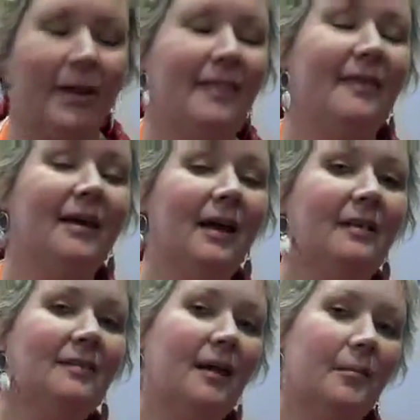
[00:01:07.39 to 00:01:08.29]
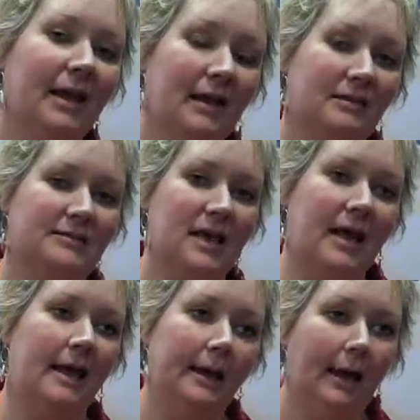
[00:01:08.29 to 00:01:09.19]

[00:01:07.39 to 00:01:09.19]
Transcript: And then they began to say,